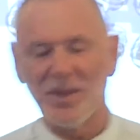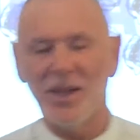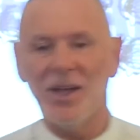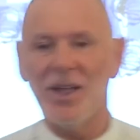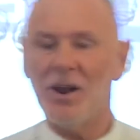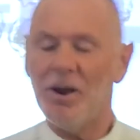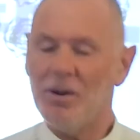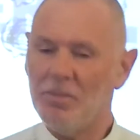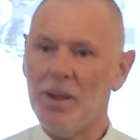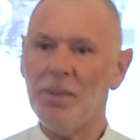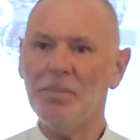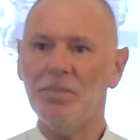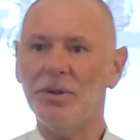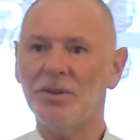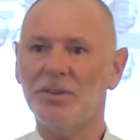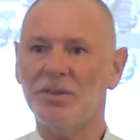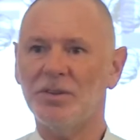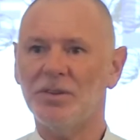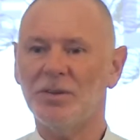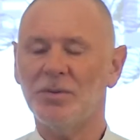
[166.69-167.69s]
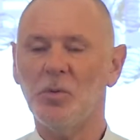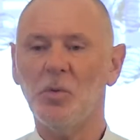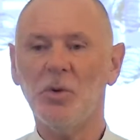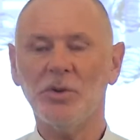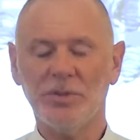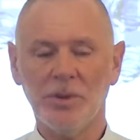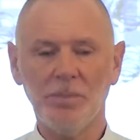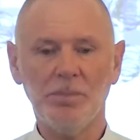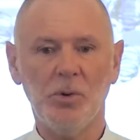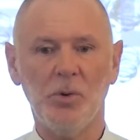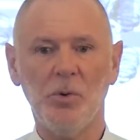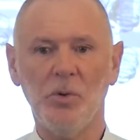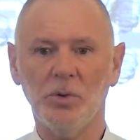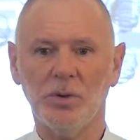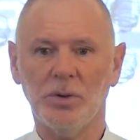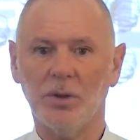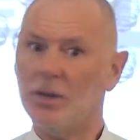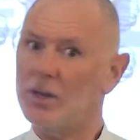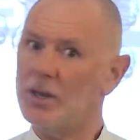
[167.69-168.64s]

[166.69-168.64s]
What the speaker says: And I remembered what's important.